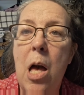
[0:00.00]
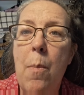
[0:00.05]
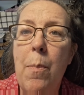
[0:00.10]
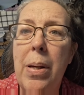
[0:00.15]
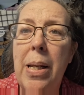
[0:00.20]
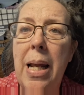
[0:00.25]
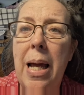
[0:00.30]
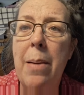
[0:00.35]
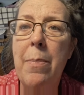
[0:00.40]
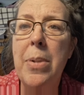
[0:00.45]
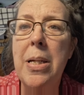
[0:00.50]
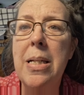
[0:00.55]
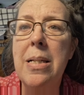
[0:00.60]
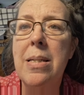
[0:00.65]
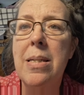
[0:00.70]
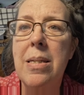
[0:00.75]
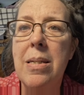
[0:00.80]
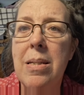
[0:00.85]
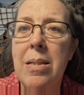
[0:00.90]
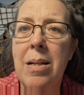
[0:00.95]
But I'm going to
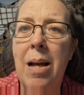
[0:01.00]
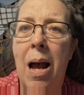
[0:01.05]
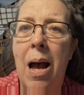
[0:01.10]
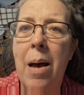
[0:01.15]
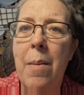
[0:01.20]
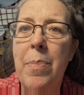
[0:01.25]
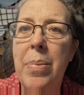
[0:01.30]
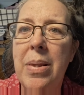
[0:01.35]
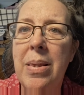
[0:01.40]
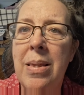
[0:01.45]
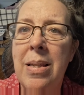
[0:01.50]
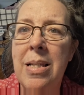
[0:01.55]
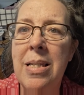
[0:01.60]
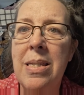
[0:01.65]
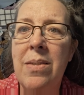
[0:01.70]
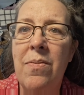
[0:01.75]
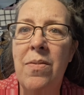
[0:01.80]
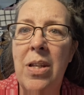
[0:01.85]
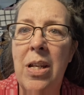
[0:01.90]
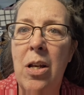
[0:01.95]
stop this
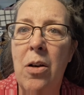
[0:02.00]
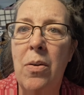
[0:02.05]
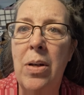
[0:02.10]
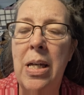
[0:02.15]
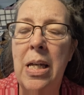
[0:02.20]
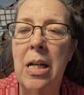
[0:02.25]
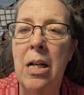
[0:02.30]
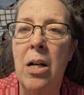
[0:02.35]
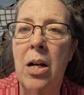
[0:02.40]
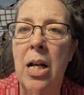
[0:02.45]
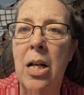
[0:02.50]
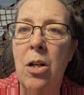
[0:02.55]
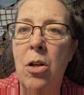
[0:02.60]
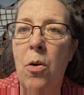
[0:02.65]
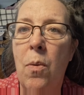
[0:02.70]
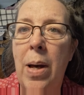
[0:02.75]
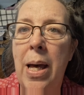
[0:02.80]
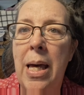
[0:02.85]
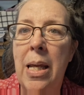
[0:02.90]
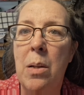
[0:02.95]
video here and
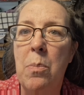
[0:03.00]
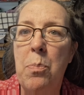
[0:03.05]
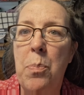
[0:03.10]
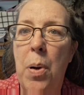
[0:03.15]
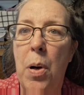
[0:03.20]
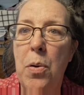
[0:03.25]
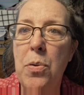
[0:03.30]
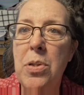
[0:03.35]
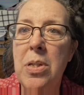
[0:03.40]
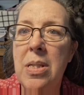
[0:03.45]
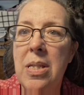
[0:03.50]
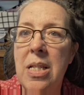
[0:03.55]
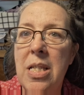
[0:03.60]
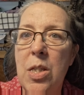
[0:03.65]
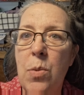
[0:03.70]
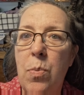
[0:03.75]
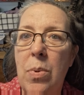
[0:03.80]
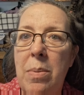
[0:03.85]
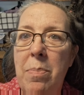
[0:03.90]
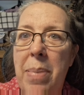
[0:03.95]
go ahead and post
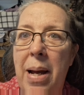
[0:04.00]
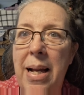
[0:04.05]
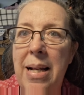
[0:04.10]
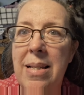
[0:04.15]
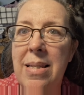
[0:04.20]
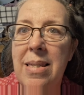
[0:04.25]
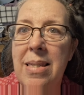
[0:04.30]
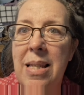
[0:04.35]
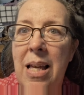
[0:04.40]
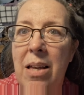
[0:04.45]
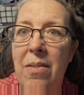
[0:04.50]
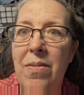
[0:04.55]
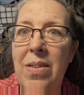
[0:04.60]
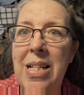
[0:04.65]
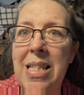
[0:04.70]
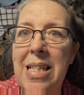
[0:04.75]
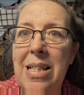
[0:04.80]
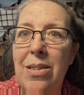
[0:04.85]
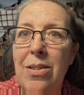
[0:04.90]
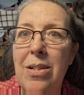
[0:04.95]
this one by itself
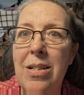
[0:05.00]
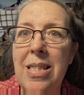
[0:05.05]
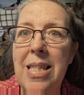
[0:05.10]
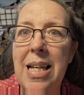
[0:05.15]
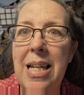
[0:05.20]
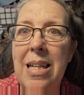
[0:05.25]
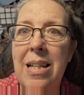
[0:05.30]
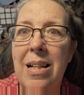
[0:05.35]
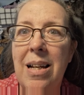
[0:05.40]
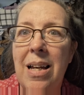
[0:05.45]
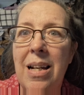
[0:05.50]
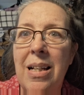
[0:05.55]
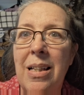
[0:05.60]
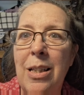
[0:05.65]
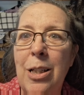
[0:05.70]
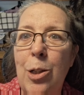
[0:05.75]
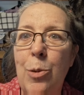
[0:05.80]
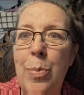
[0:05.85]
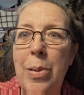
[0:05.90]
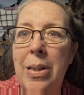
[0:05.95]
because it looks like it got a
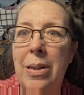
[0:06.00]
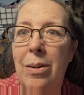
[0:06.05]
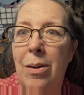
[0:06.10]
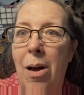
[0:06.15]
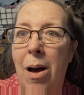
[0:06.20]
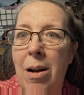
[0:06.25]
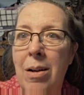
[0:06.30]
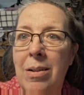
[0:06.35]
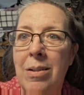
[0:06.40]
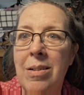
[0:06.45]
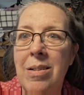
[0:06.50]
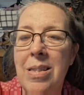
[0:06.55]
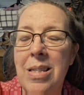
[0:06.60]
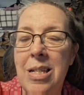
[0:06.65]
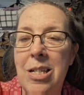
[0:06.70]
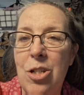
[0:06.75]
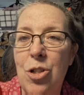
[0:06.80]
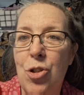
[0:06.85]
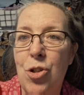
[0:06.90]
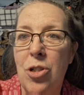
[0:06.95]
little bit longer than
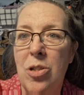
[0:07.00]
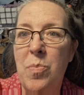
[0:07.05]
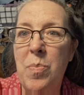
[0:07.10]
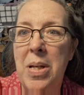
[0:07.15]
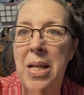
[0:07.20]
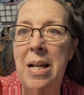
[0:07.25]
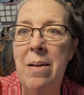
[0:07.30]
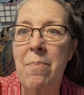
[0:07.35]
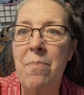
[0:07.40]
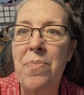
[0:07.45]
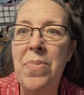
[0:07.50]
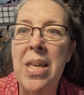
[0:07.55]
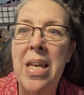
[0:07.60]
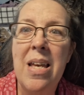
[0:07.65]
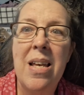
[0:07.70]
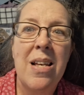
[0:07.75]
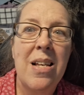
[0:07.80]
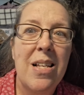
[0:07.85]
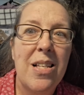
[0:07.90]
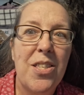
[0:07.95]
it should be.
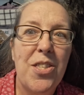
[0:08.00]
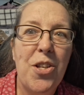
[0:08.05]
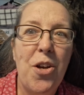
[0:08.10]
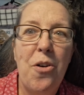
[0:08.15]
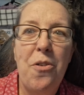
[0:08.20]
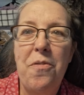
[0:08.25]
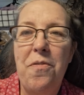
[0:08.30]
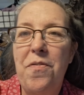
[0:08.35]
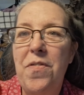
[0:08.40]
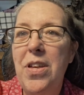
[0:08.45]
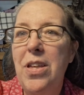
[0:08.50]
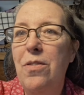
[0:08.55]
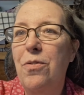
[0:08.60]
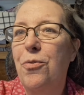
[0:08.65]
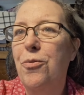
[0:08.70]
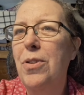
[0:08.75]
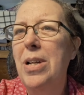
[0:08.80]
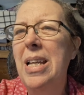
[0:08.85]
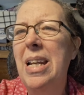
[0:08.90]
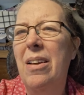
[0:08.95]
So feel
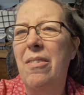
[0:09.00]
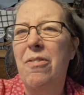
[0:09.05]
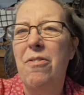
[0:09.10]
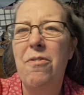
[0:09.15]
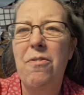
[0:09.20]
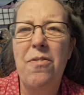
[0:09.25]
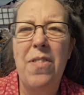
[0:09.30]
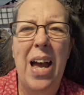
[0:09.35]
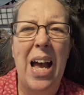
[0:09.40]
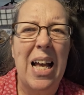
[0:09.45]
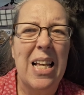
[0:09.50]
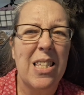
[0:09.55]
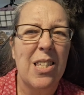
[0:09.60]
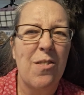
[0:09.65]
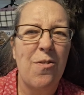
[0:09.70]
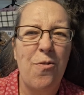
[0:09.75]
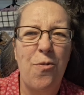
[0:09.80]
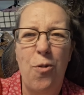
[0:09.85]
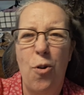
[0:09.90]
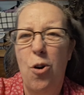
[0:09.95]
free to fast
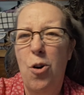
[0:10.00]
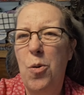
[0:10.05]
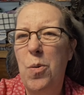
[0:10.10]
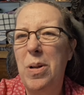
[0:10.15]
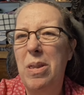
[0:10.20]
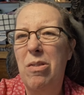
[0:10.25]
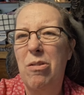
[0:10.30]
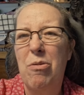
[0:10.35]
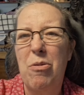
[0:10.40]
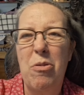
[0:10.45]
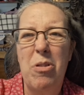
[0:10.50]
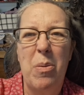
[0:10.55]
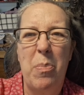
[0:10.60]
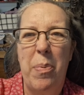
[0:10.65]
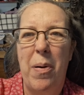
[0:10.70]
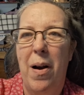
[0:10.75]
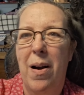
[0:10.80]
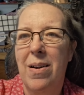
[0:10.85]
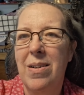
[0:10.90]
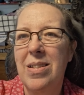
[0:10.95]
forward through the
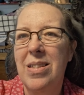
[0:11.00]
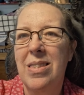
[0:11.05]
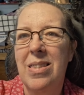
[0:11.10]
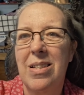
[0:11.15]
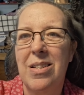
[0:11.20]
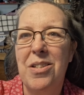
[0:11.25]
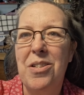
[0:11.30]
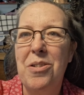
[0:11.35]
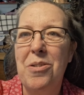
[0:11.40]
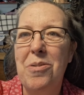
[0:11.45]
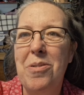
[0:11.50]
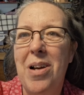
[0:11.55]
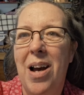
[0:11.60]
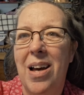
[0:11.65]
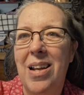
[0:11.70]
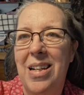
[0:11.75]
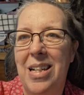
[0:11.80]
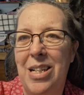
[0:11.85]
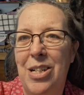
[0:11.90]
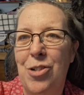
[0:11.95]
parts that do
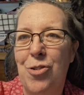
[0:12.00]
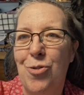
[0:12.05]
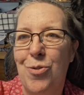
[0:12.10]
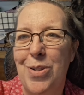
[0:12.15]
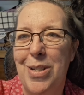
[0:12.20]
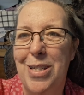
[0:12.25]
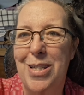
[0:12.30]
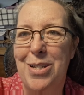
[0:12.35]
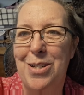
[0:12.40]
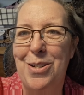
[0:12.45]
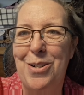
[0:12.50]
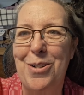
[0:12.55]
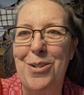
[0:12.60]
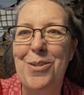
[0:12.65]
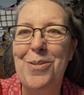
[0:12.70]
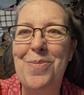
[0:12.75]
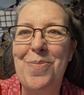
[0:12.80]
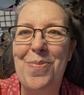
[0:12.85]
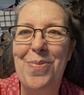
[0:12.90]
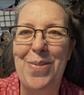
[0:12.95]
not interest you.
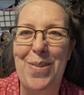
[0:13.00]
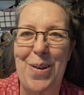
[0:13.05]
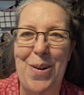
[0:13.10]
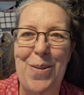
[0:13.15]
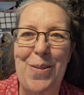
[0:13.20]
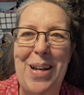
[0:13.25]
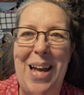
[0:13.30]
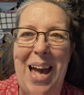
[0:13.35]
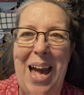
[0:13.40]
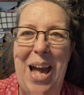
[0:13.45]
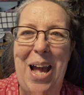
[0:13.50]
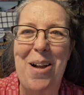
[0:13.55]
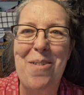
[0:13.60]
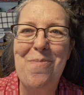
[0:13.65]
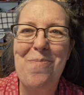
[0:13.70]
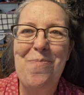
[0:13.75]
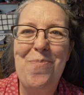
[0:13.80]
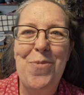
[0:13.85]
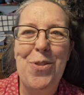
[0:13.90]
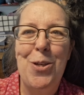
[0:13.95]
Okay?
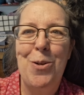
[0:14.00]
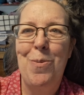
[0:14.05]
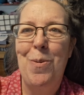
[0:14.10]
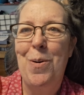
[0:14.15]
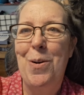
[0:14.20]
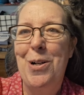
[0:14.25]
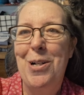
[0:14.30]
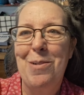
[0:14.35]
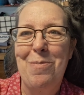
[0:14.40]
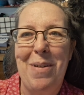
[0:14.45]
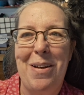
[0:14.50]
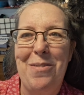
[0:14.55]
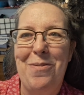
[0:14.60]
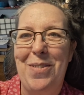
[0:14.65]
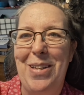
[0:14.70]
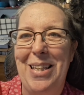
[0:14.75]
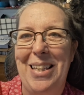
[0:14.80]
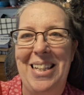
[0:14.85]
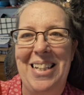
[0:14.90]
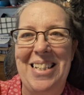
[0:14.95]
You won't hurt my
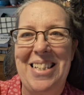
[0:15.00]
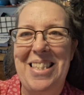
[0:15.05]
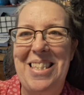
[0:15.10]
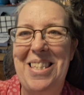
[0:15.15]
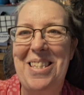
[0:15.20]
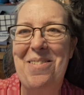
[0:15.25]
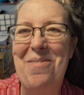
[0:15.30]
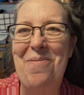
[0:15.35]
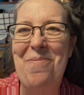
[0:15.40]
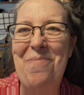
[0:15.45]
feelings.